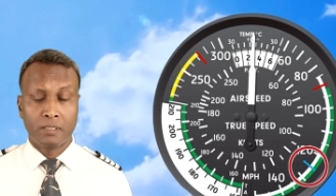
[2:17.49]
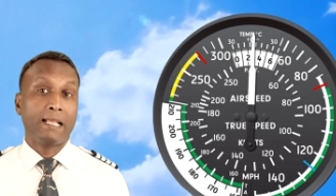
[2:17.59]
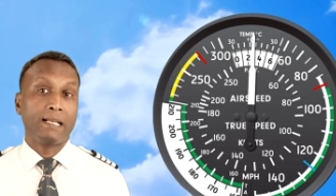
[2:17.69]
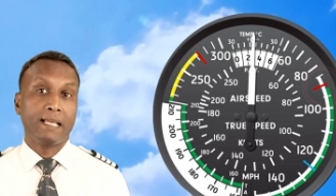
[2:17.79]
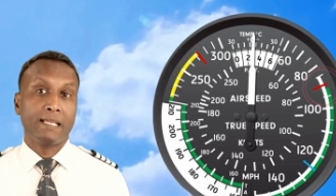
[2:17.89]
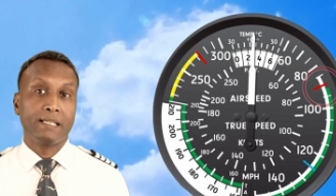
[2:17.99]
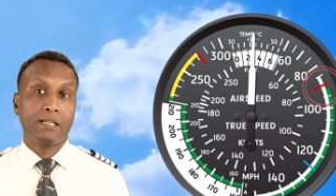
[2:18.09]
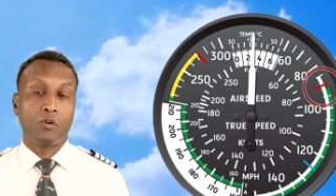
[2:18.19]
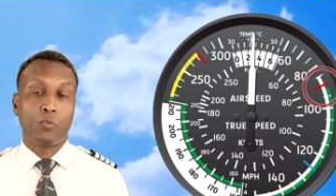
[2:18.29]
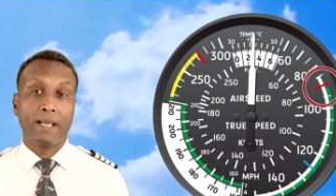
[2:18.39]
and a
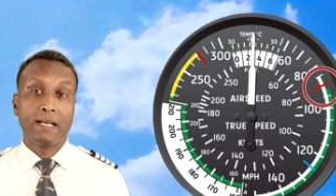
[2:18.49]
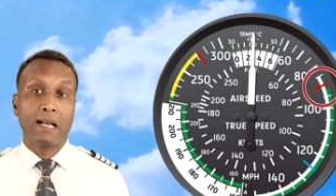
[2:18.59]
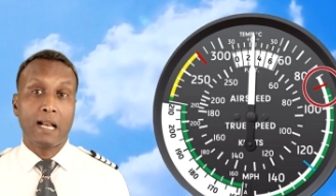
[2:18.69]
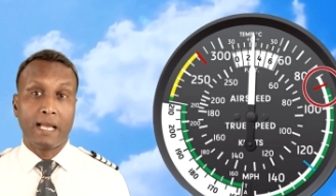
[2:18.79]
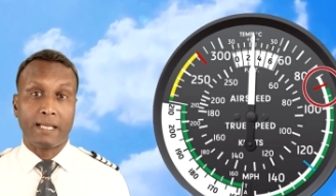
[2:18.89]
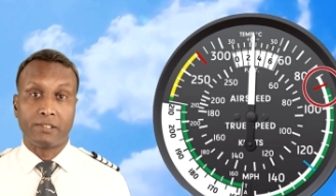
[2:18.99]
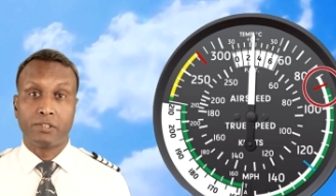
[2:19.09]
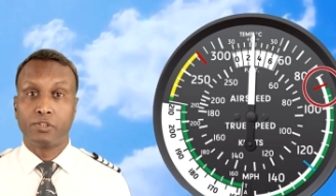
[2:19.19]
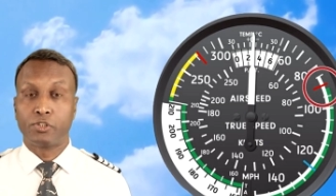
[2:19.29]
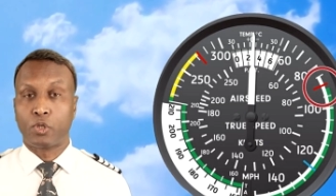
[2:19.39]
red line
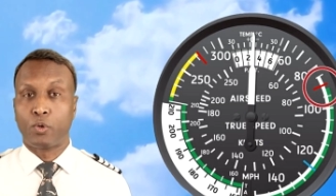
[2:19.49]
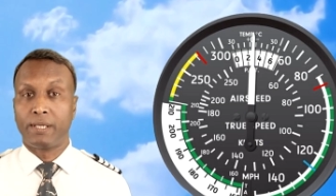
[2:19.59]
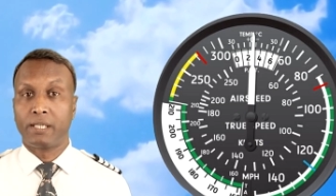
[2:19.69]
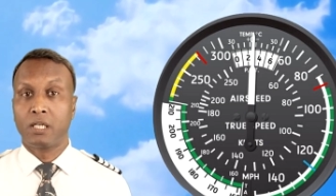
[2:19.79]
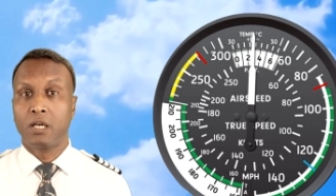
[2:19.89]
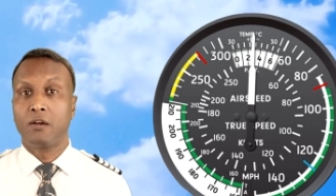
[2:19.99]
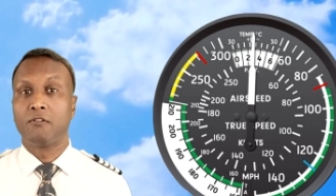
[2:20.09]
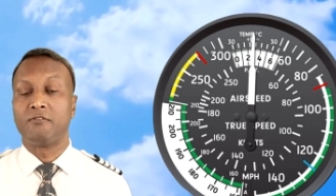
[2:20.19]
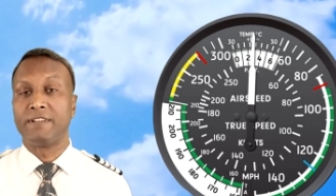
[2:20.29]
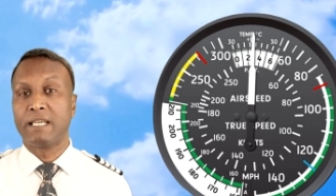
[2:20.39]
showing
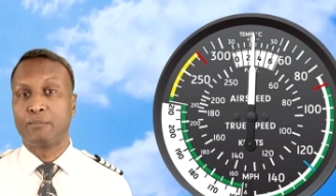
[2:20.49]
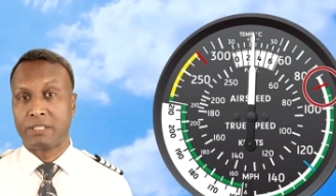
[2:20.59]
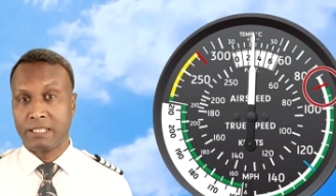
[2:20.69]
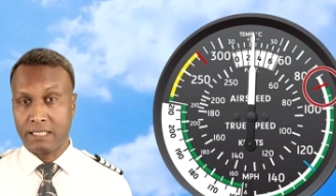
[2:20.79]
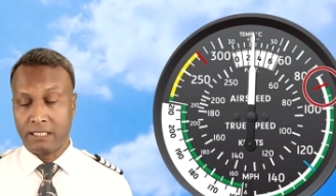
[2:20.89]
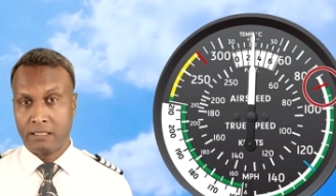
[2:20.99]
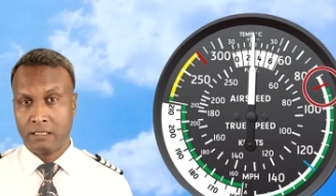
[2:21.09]
VMC,